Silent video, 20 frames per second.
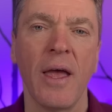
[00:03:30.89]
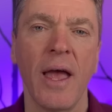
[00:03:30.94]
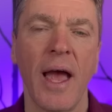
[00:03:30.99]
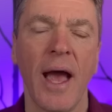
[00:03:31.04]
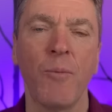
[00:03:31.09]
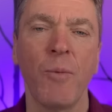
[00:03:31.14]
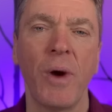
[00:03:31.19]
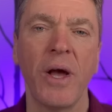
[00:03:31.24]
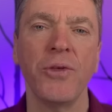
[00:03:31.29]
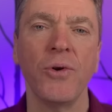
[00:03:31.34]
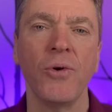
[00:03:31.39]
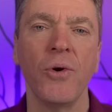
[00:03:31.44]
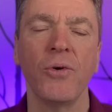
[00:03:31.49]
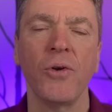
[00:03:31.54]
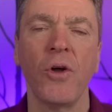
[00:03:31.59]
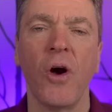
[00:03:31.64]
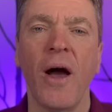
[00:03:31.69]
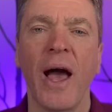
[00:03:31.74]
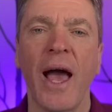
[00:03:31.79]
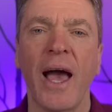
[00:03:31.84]
And whether or
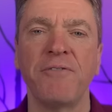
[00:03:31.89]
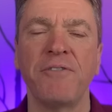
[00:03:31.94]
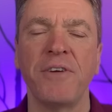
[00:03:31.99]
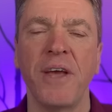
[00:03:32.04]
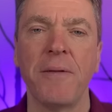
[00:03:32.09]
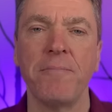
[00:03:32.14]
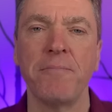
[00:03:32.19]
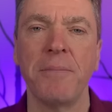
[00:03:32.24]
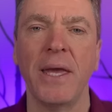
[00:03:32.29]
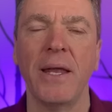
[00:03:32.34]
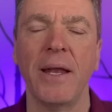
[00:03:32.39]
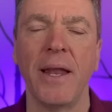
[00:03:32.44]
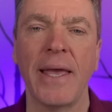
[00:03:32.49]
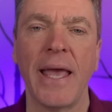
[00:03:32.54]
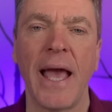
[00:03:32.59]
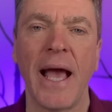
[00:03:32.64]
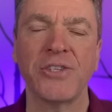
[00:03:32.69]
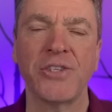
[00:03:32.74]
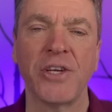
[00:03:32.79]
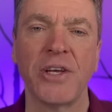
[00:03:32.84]
not Javier Milei
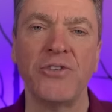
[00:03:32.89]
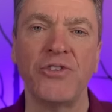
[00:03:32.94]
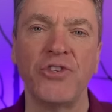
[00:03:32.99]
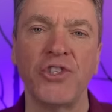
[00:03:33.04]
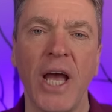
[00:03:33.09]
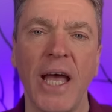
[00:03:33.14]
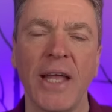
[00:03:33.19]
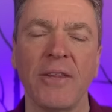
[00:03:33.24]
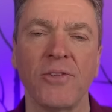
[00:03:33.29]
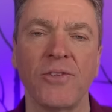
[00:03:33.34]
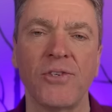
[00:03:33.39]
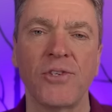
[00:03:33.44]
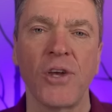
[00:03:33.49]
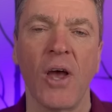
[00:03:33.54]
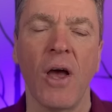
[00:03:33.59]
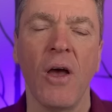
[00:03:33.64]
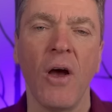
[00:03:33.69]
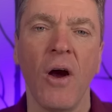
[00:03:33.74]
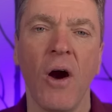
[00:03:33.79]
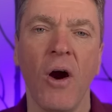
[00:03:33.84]
has a chance
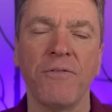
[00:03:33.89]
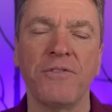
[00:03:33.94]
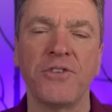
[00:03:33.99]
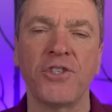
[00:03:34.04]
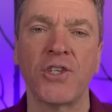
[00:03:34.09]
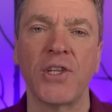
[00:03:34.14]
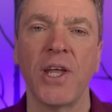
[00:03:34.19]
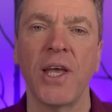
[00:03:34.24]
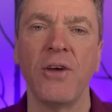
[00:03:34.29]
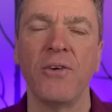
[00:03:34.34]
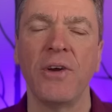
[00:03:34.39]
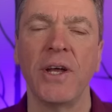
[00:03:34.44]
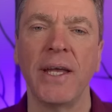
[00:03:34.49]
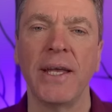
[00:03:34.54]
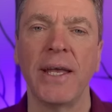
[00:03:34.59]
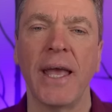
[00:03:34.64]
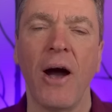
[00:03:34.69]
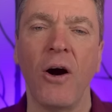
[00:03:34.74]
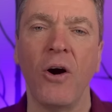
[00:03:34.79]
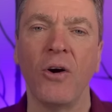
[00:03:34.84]
of
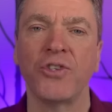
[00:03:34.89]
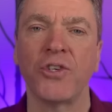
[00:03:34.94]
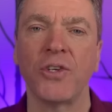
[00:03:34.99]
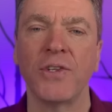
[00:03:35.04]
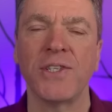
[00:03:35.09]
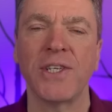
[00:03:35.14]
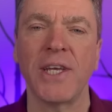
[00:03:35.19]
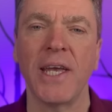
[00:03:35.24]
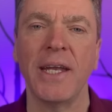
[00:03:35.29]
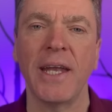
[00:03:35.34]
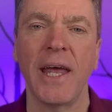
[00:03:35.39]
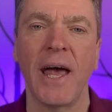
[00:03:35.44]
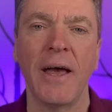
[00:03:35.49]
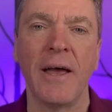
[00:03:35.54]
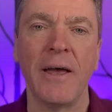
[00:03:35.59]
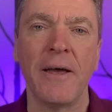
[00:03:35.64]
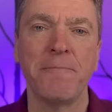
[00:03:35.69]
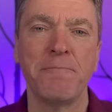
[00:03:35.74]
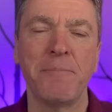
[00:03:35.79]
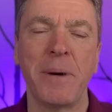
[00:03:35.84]
steering Argentina
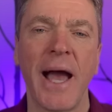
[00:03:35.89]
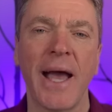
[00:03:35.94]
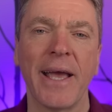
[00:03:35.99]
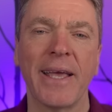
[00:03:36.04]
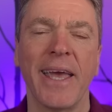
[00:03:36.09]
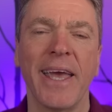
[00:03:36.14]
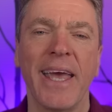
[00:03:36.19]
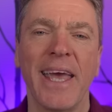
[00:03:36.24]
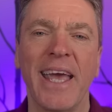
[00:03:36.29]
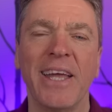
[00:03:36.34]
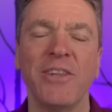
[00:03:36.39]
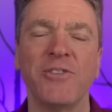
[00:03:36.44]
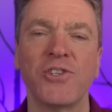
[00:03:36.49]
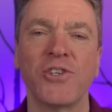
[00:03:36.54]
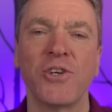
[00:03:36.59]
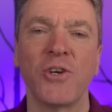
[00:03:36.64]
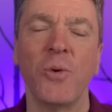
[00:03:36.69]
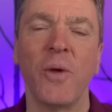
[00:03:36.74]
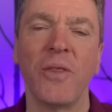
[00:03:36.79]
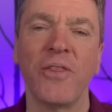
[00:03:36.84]
back
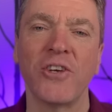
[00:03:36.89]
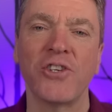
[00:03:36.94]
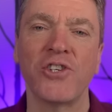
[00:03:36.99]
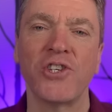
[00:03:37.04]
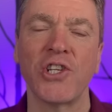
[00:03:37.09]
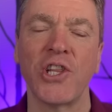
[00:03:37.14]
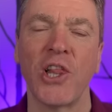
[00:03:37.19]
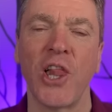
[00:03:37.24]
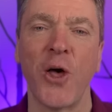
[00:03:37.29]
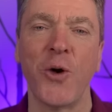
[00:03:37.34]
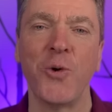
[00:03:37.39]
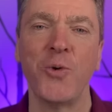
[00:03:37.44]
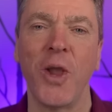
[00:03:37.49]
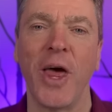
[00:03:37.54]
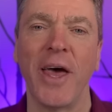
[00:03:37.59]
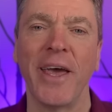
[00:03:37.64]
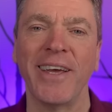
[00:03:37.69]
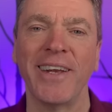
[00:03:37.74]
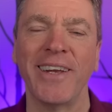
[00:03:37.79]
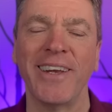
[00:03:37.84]
into the slow
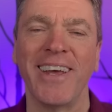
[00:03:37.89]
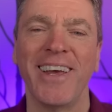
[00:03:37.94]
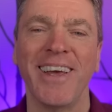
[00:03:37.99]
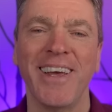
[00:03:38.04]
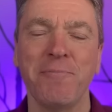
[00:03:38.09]
lane.